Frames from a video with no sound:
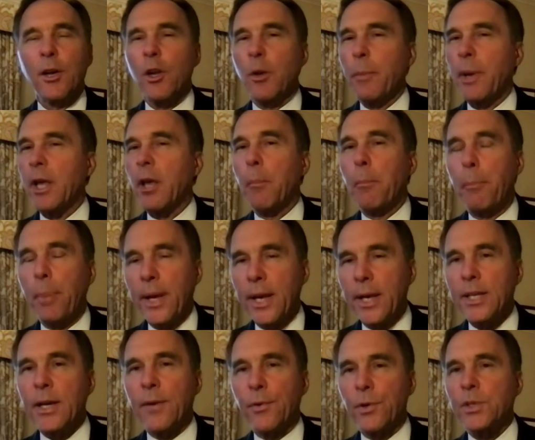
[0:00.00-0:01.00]
going to make a
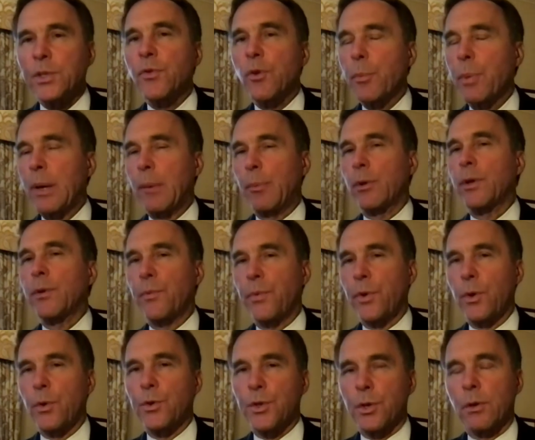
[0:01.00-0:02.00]
big difference for people in
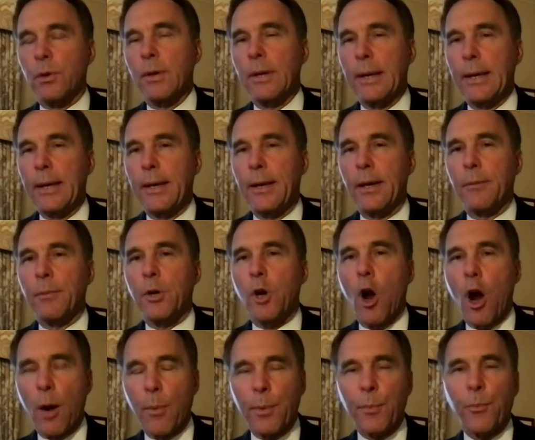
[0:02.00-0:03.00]
future.
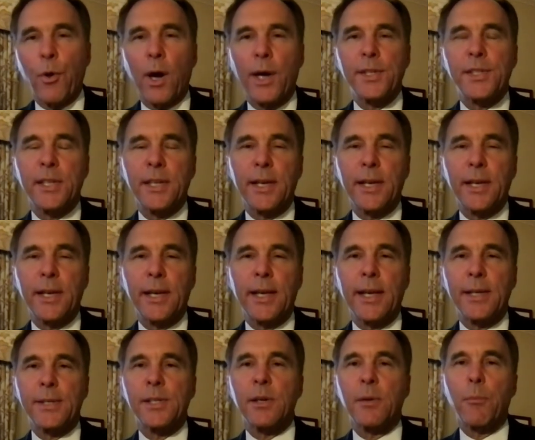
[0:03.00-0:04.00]
Carbon pricing
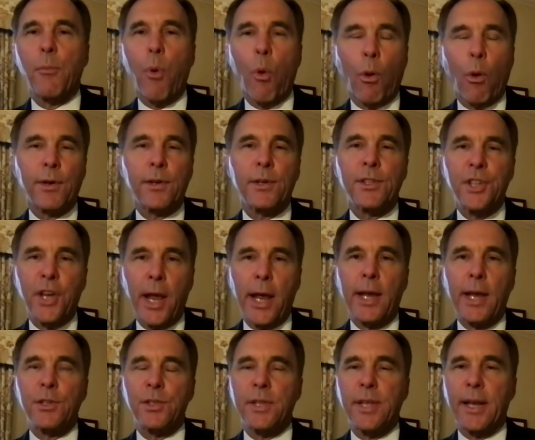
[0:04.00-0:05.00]
is an important
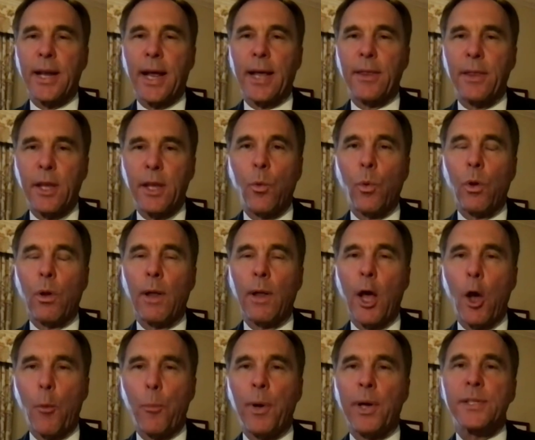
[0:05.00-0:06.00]
change that I think will
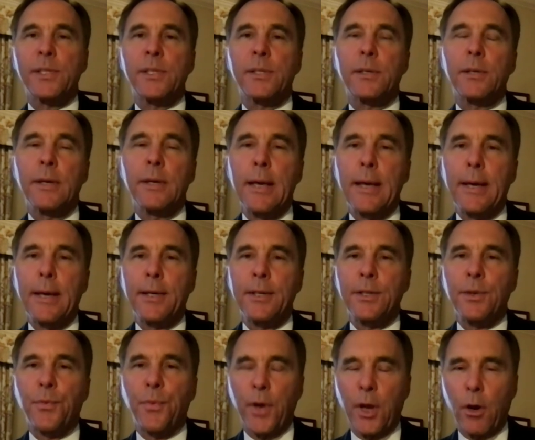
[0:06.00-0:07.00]
help us
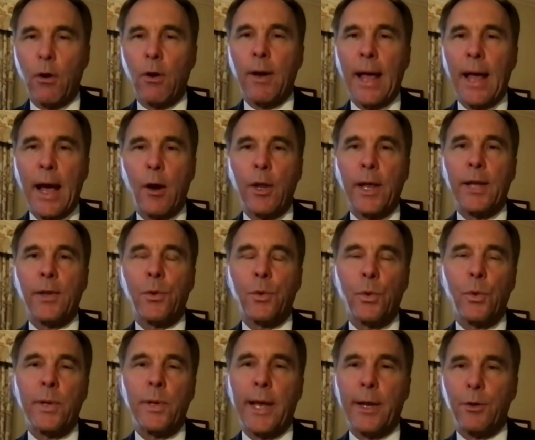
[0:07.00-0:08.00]
to figure out how to get
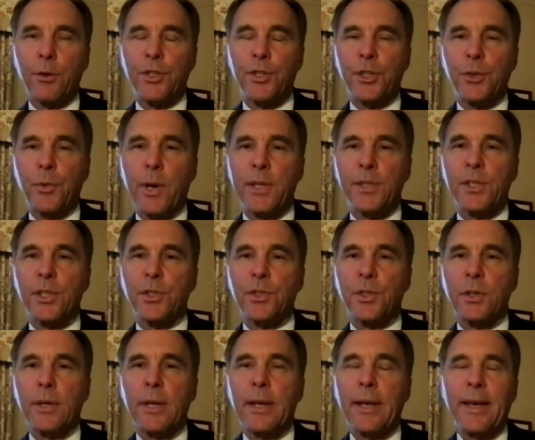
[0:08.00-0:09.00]
through the energy
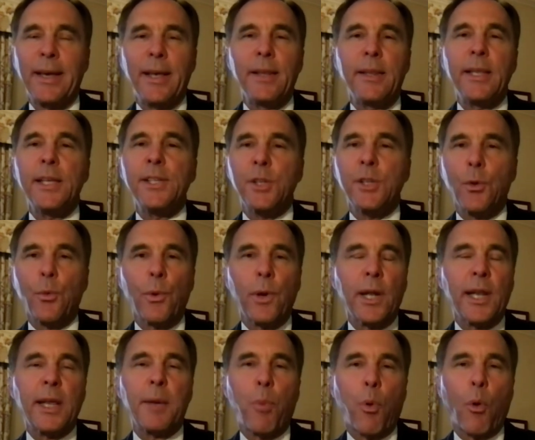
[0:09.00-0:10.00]
transition. These are
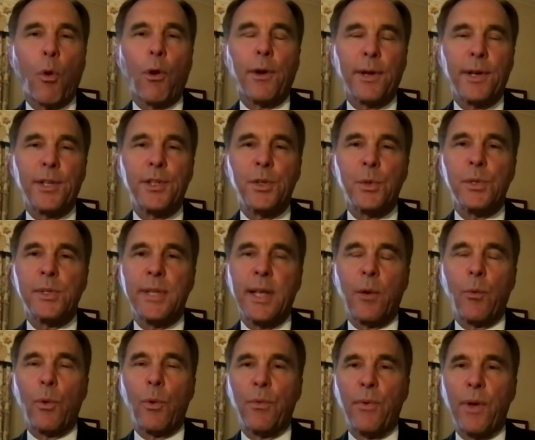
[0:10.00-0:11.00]
really important issues
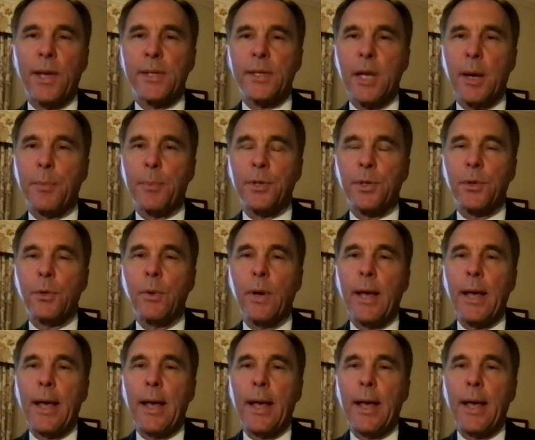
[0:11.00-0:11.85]
that we faced up to.